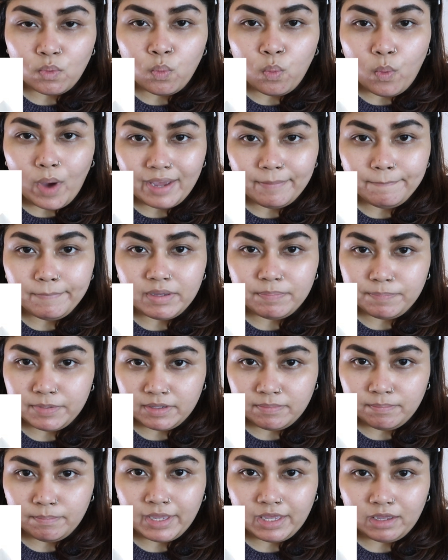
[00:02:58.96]

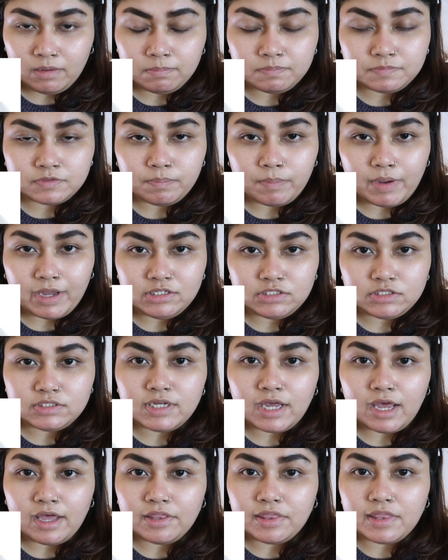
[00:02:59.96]
YBP makeup sponge,
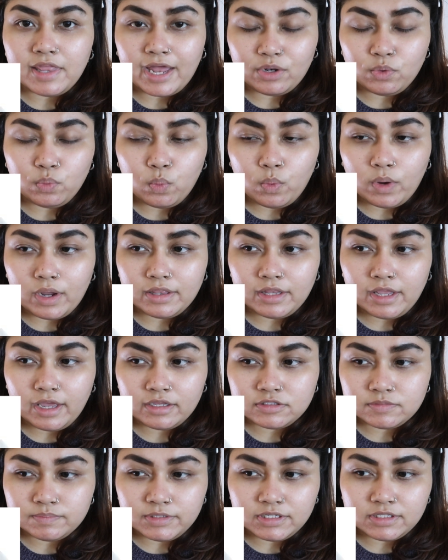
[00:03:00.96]
and that one
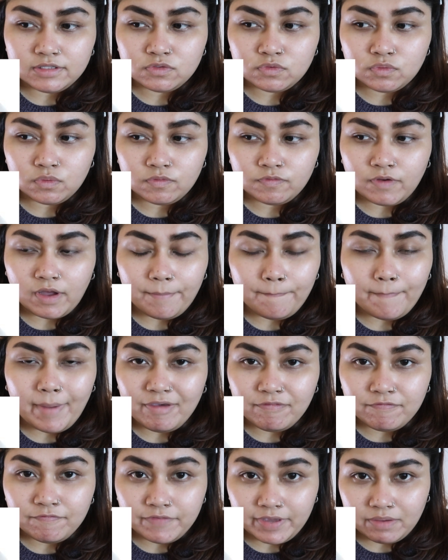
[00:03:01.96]
has been so far
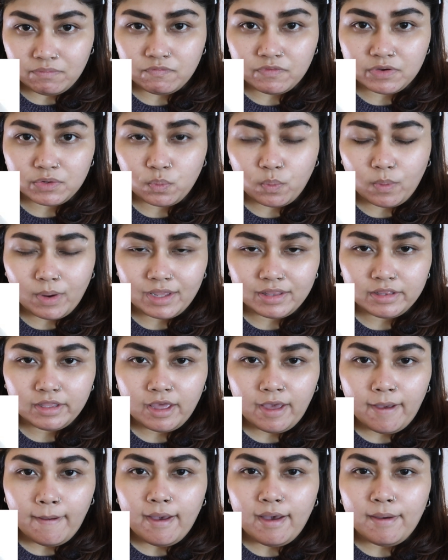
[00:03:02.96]
my favorite one,
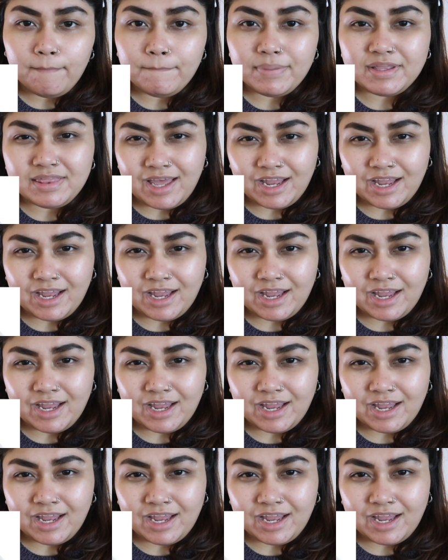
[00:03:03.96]
but